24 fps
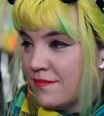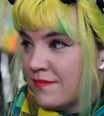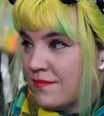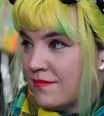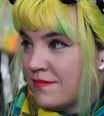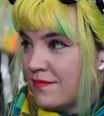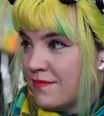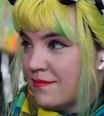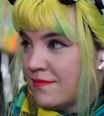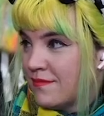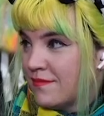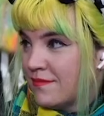
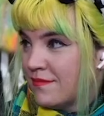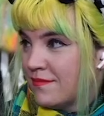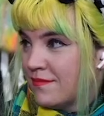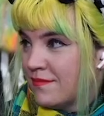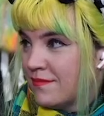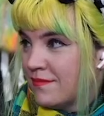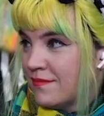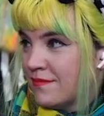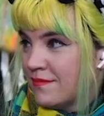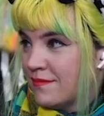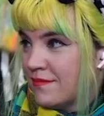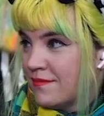
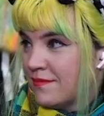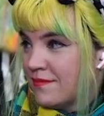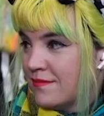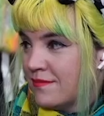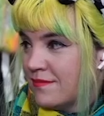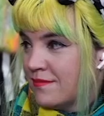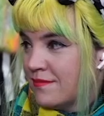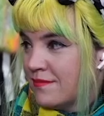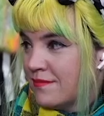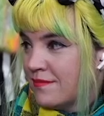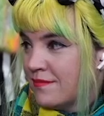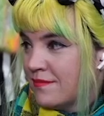
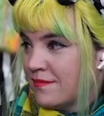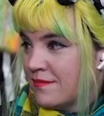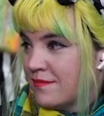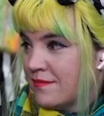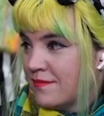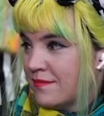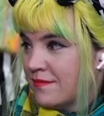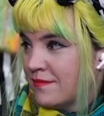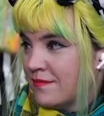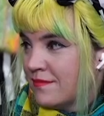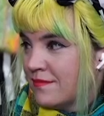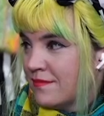
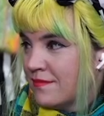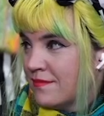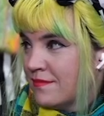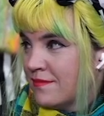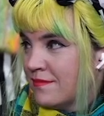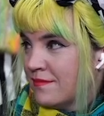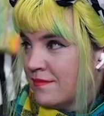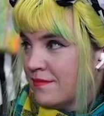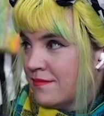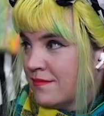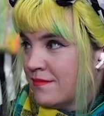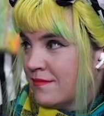
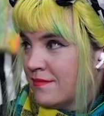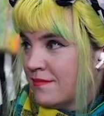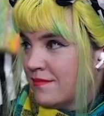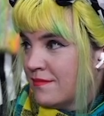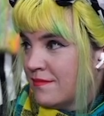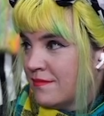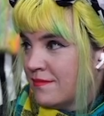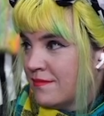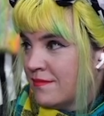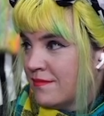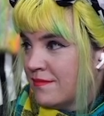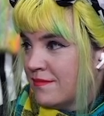
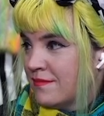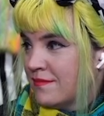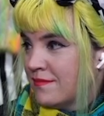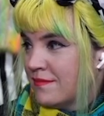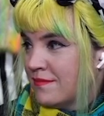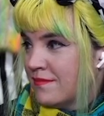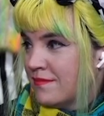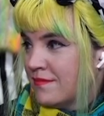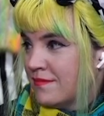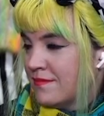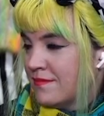No words are spoken by the person on screen.